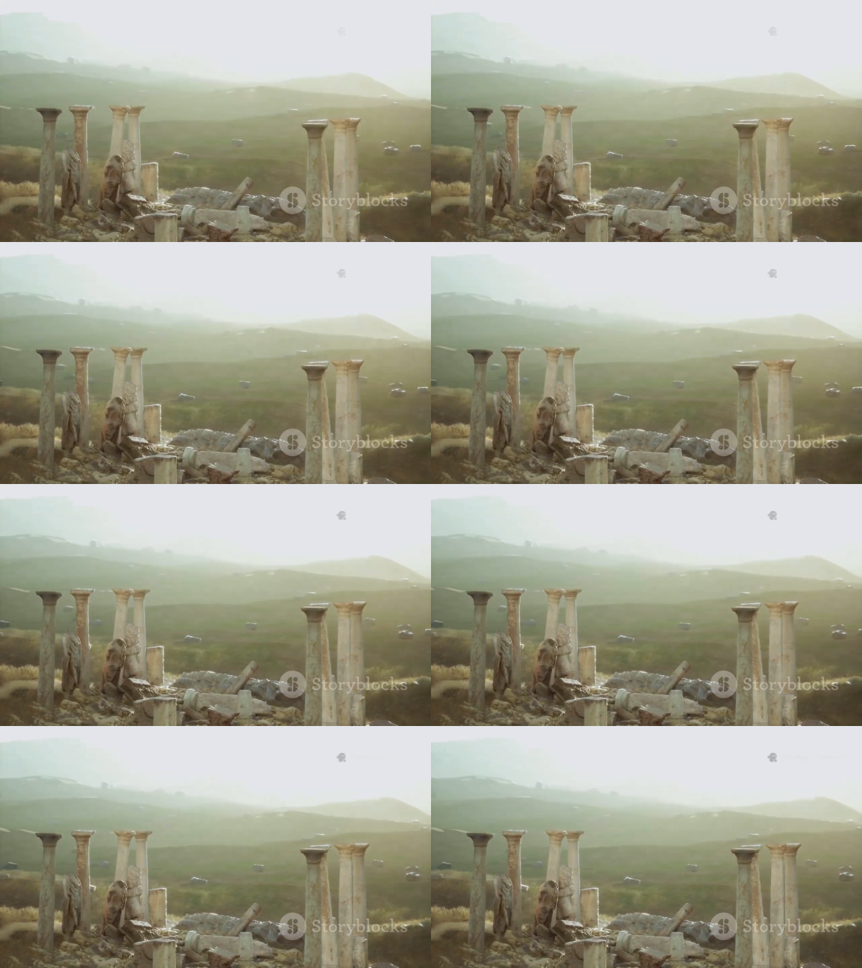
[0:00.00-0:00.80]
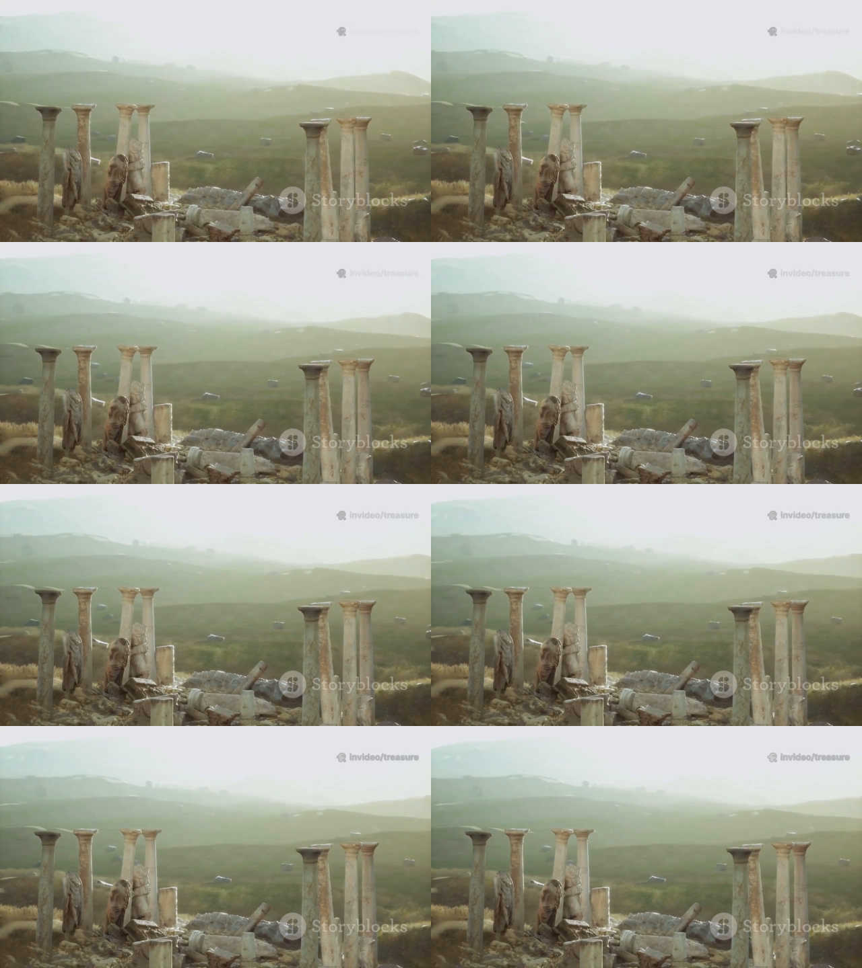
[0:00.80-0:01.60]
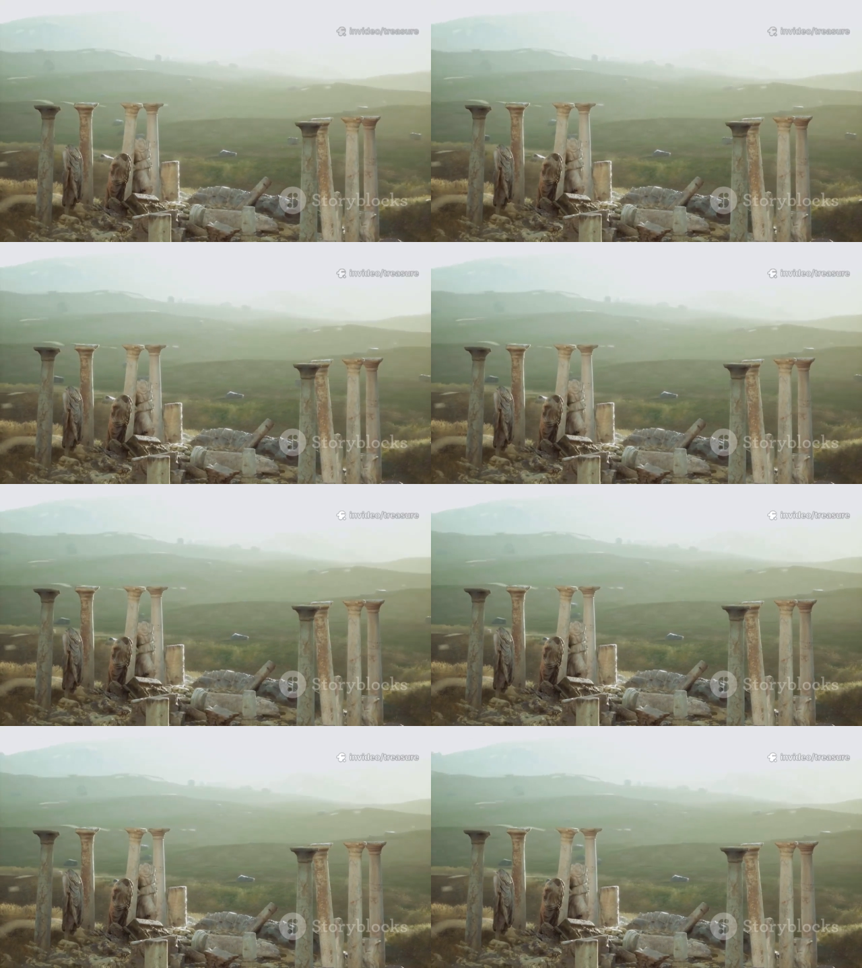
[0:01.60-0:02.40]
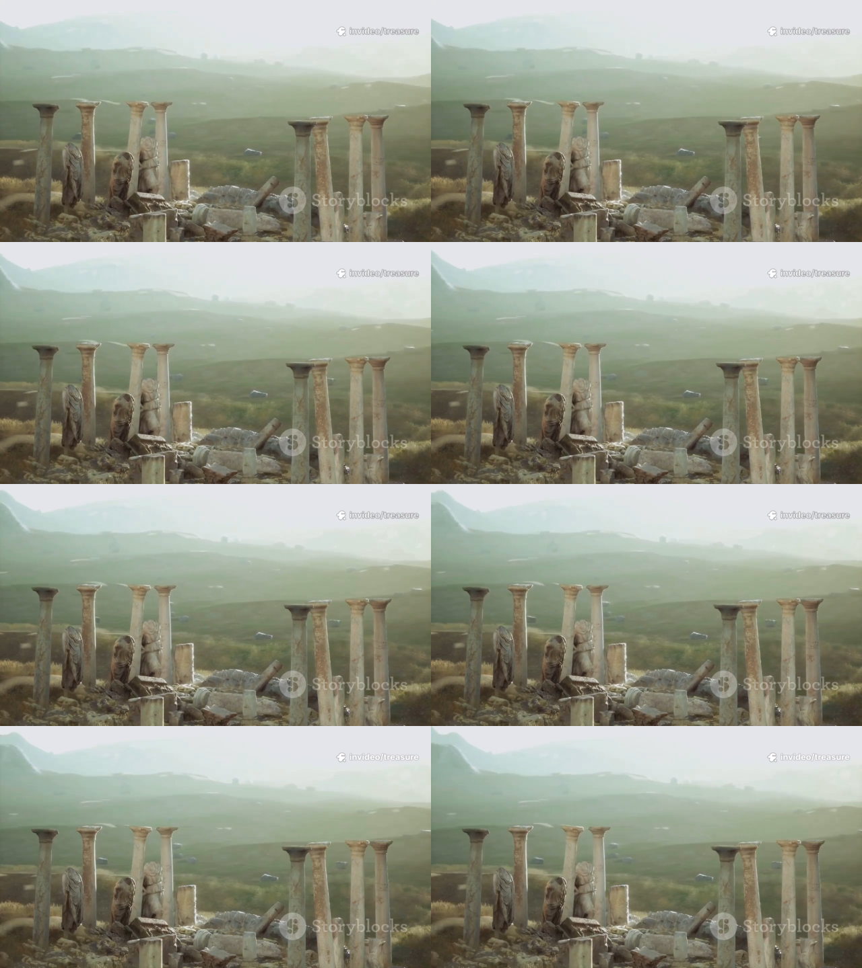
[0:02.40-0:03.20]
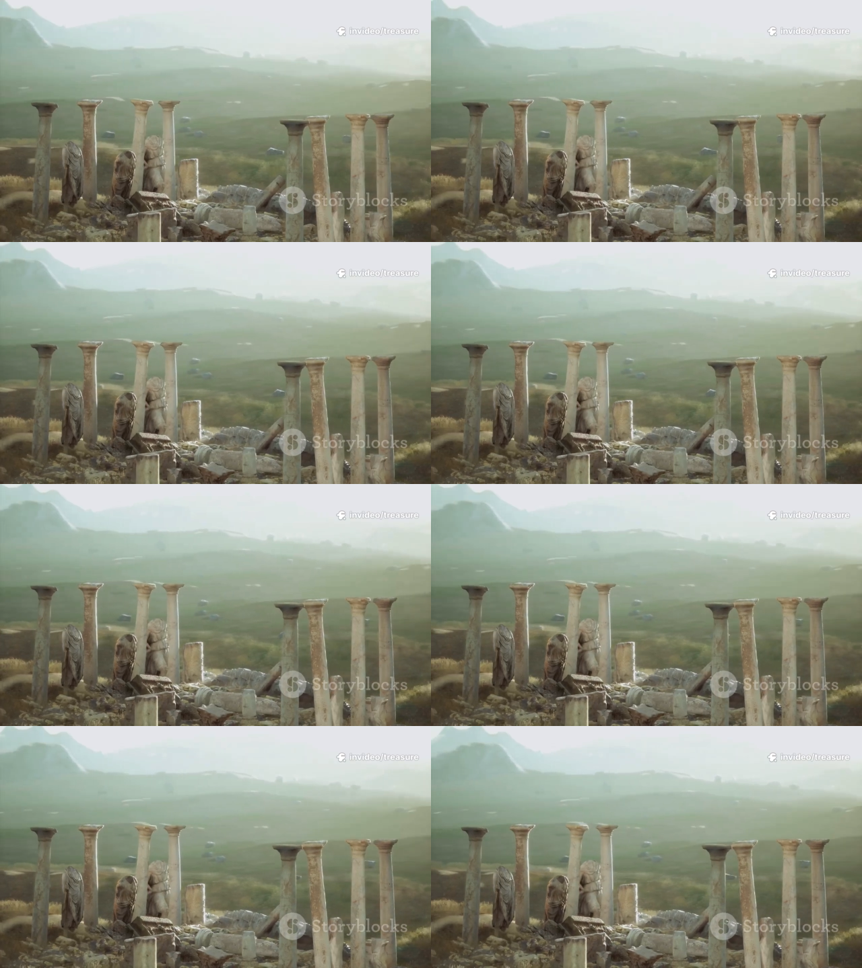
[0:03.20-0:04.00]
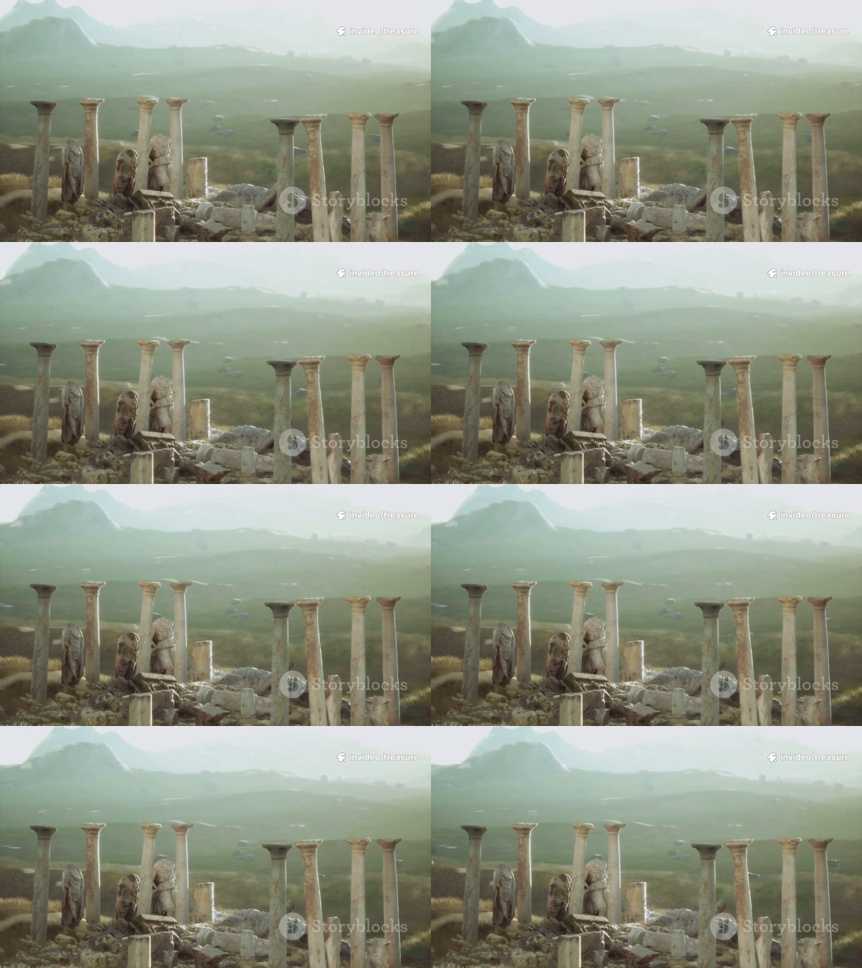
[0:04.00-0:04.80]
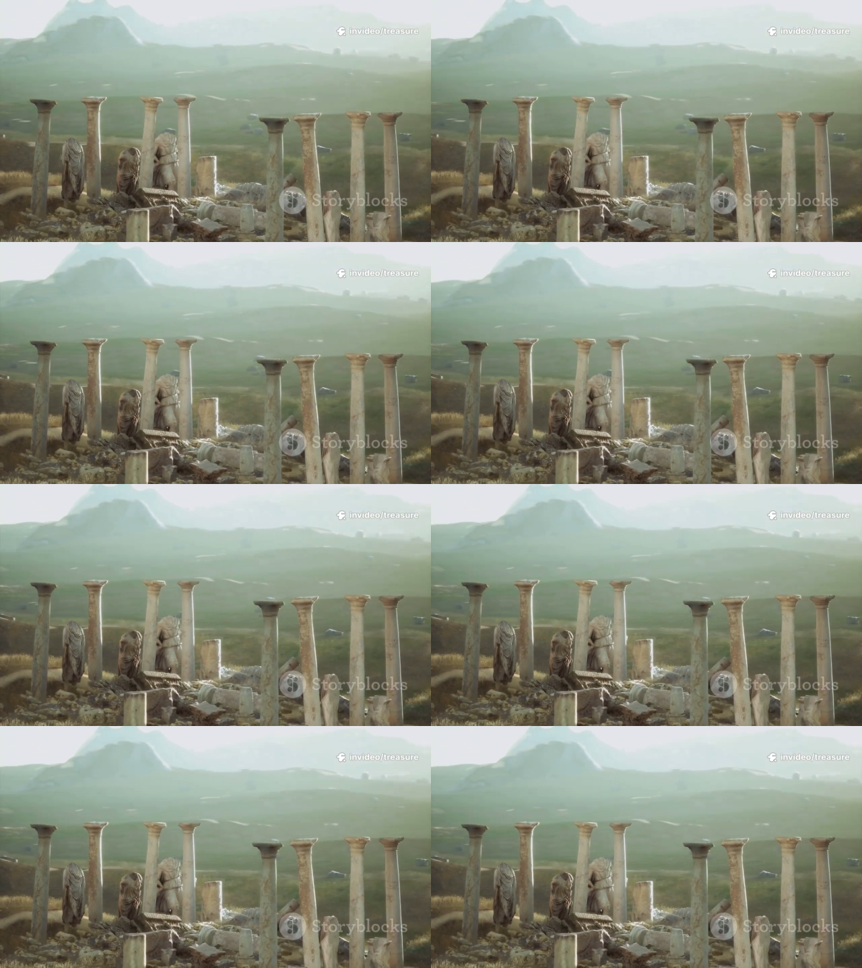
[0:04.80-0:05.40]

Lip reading: No face is visible, so there are no lips to read.